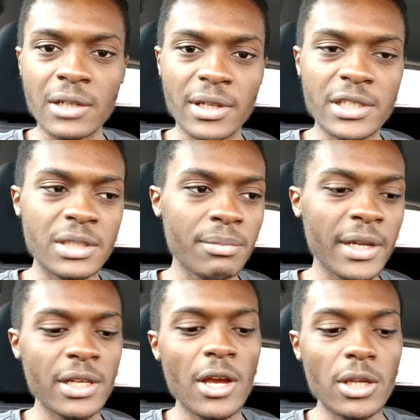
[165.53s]
sound the engine
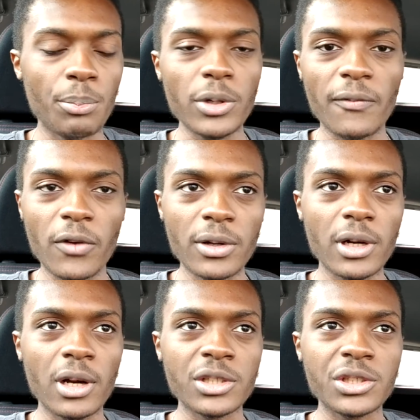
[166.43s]
makes. You put your foot on
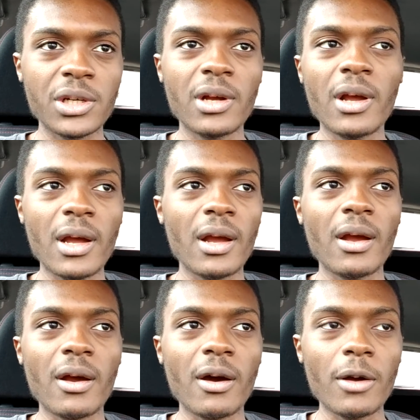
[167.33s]
the clutch,
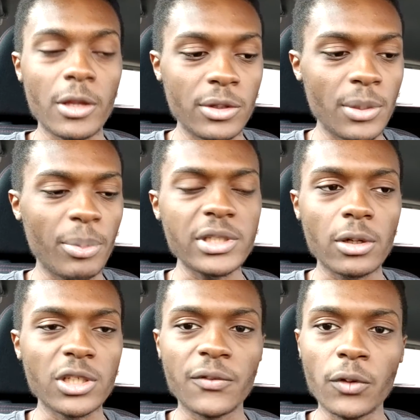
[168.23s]
you depress
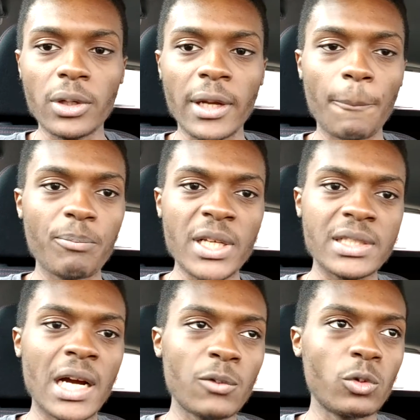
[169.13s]
the clutch fully, the
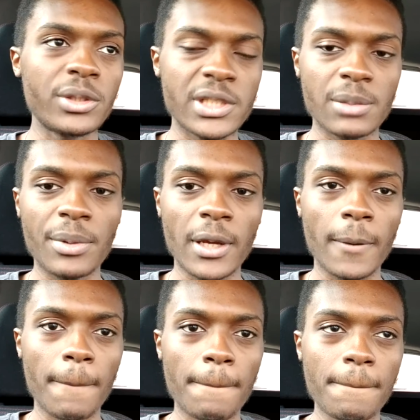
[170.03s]
sound will
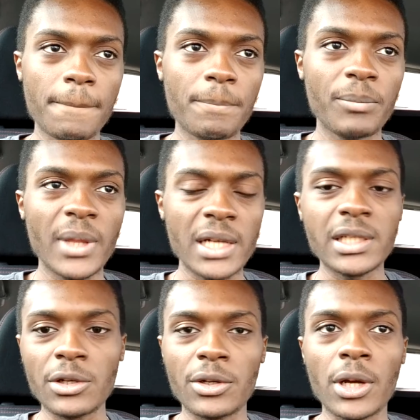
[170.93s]
disappear.
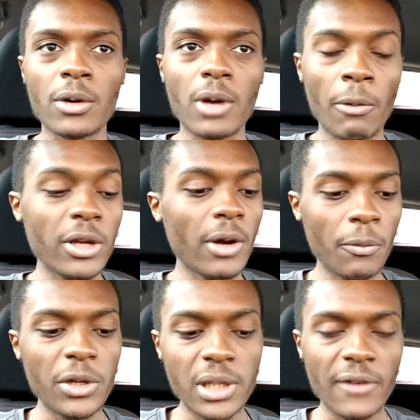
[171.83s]
That's how you know. And
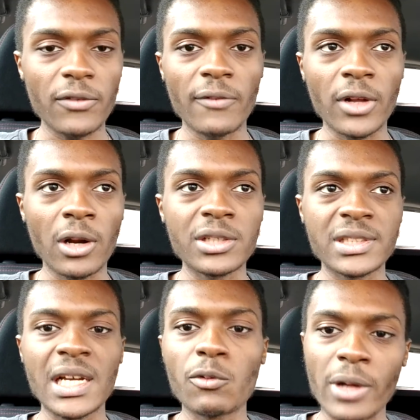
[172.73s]
when you lift off the
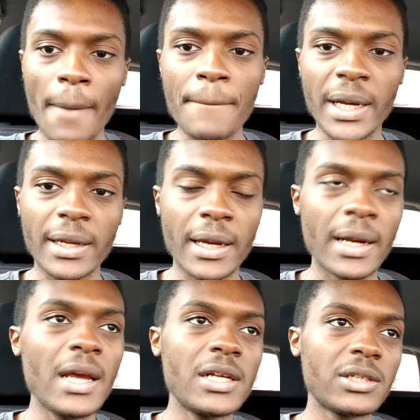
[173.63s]
clutch, the sound will come back
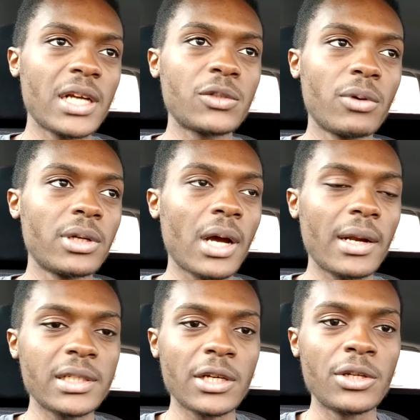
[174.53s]
again. So that's
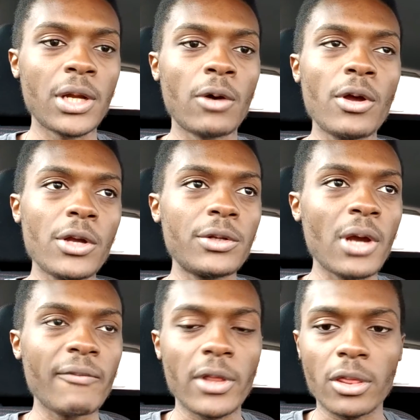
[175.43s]
how you know
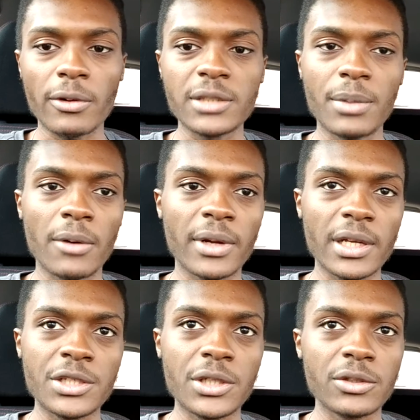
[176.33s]
you have a thrust
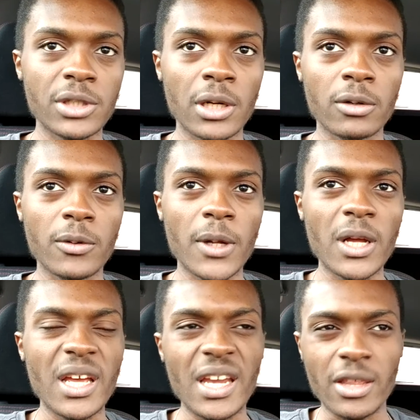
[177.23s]
bearing issue. So
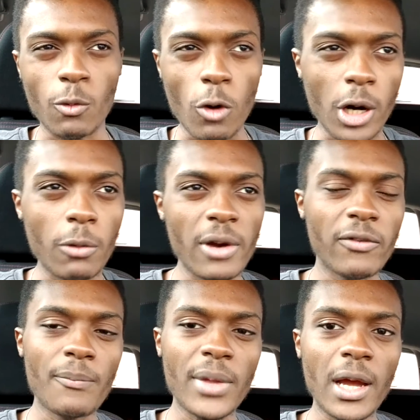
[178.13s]
either walk
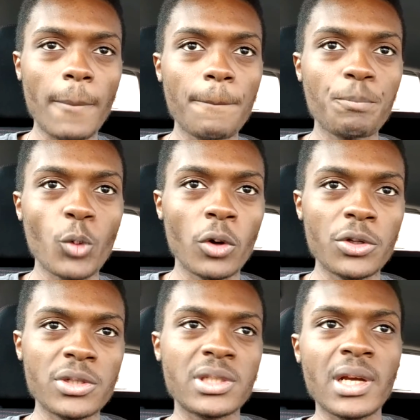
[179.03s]
away from that
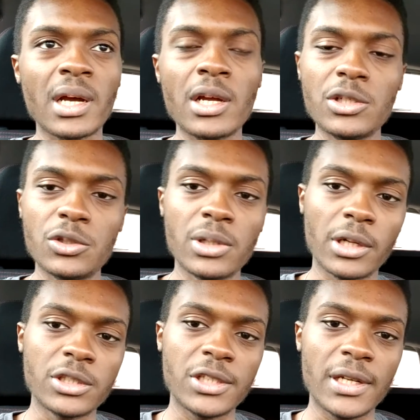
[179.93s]
or use that to
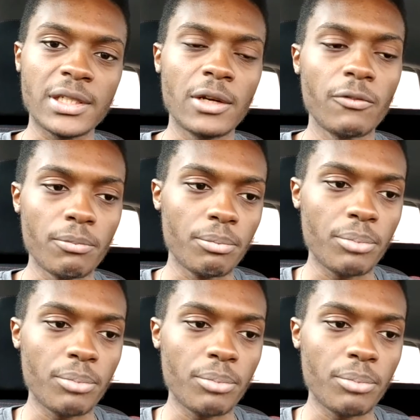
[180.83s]
negotiate,